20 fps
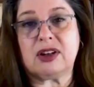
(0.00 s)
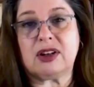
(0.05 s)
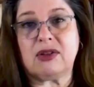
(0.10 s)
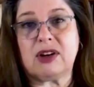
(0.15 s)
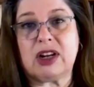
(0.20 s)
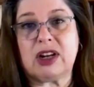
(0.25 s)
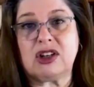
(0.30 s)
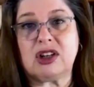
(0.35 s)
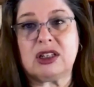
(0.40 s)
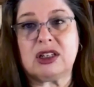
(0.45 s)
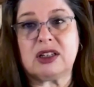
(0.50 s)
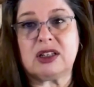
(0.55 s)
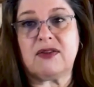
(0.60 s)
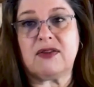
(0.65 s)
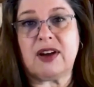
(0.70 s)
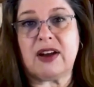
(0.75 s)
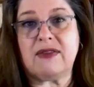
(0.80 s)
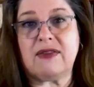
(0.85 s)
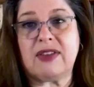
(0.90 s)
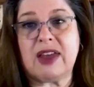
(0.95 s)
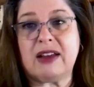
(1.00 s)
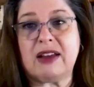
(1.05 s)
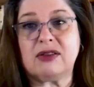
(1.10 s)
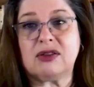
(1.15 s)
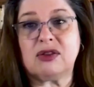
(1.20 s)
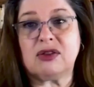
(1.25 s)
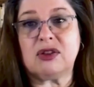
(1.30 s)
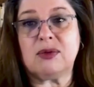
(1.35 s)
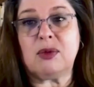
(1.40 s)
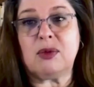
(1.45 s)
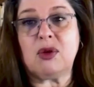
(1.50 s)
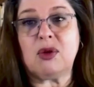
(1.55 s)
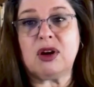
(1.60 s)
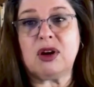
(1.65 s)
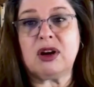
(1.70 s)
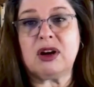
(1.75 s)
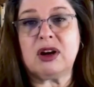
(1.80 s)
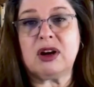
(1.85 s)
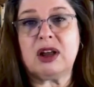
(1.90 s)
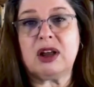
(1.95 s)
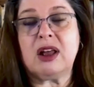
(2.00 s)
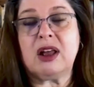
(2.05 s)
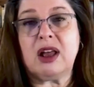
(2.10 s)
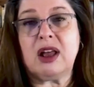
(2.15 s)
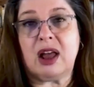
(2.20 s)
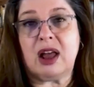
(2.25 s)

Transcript: donations of 5,000 or more